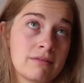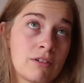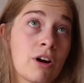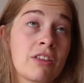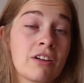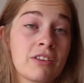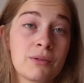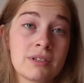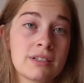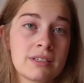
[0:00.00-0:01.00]
or I thought there
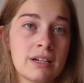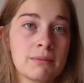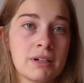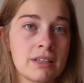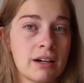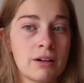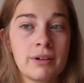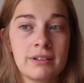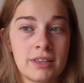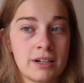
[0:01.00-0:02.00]
was a stigma that
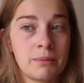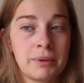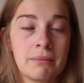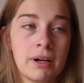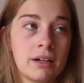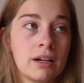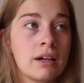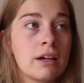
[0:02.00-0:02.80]
going to therapy meant